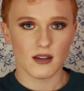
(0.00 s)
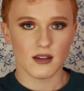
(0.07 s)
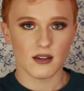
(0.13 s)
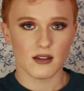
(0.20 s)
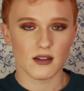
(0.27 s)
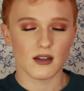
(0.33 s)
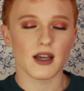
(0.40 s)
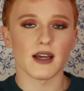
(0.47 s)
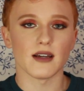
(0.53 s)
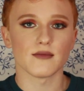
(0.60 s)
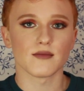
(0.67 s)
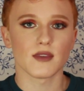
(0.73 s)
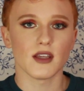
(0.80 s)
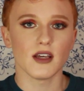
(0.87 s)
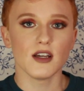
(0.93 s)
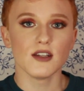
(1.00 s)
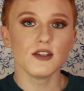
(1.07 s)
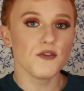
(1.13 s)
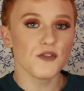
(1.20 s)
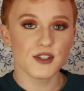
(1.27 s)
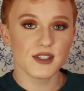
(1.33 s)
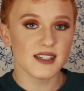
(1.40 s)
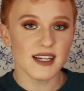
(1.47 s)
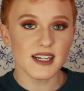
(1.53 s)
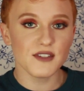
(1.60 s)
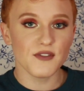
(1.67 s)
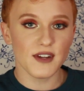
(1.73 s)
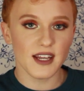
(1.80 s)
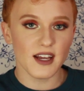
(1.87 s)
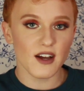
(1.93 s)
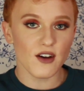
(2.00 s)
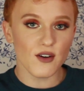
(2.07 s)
So here are all my favorite brushes.